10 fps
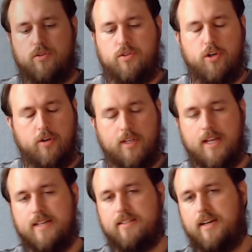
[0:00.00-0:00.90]
During
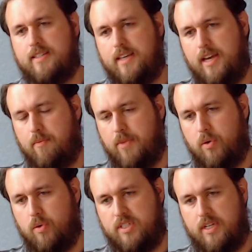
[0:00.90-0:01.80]
last night's game,
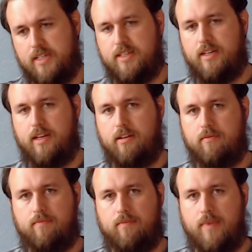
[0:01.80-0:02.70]
there was an incident
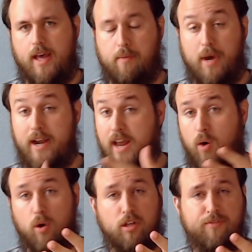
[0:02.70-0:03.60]
that by
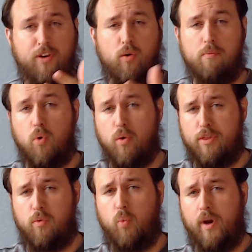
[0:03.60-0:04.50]
now all of you are more
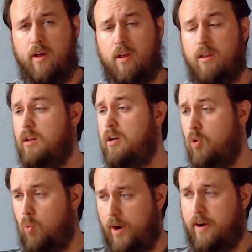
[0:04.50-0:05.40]
than well
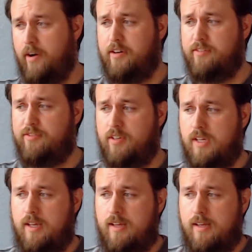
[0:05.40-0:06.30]
aware of.
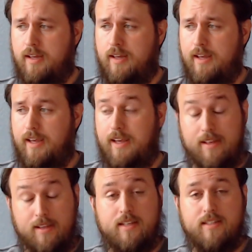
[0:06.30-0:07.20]

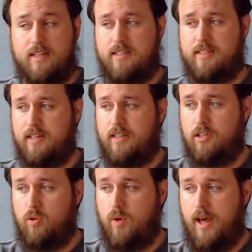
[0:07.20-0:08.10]
In this incident,
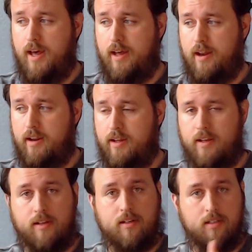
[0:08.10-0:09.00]
you had
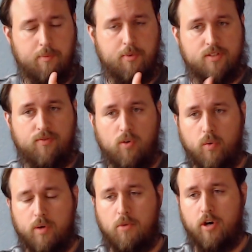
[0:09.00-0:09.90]
Clippers
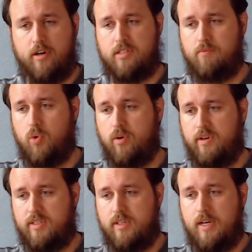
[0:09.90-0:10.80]
forward Marcus
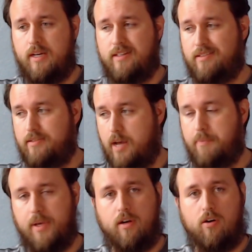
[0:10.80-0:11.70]
Morris
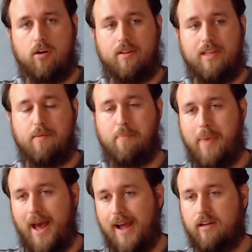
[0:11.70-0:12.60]
stepping on the
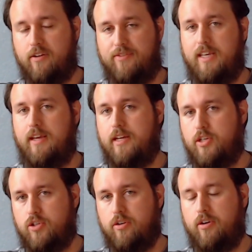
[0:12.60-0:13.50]
back of the
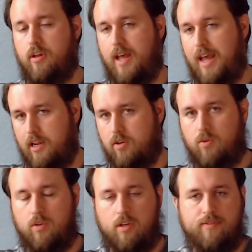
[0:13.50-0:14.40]
injured
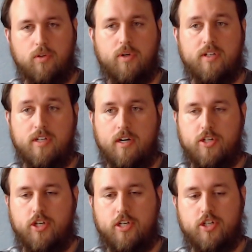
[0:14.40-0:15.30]
ankle of Luka
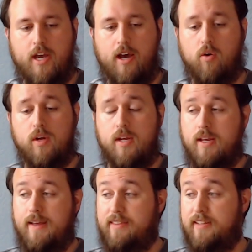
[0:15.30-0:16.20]
Doncic. Now,
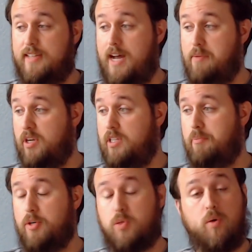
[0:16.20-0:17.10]
at the time the
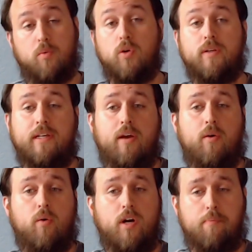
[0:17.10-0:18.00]
Clippers were rolling, they
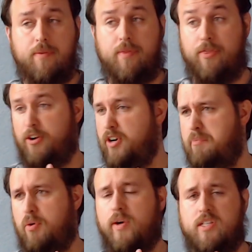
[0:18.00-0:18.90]
were up 30
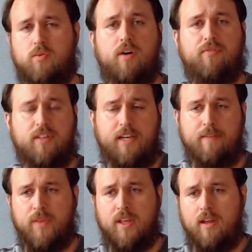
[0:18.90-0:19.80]
points
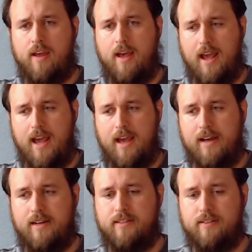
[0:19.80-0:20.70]
roughly,
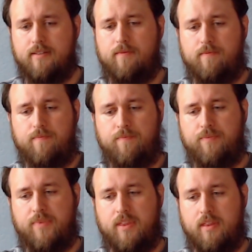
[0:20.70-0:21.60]
and
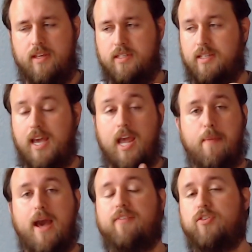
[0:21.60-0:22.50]
this came
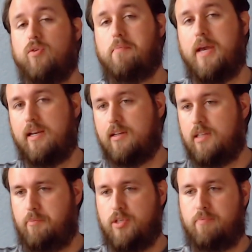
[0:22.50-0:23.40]
after a made
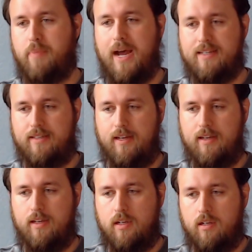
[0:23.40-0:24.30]
Clippers basket.
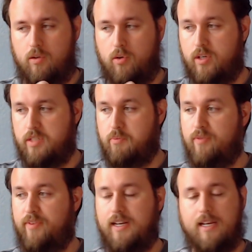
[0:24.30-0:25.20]
Luka's
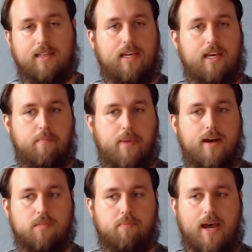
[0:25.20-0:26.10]
moving to get the
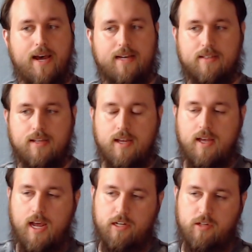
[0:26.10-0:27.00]
inbounds pass,
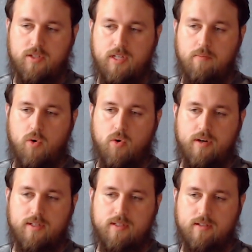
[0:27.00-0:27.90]
and you see
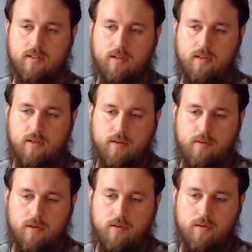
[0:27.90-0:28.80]
Morris
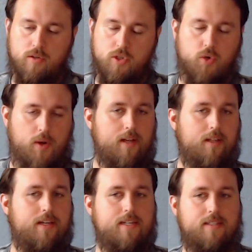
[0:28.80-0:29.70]

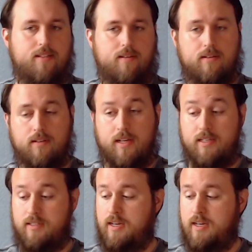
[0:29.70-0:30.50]
trailing his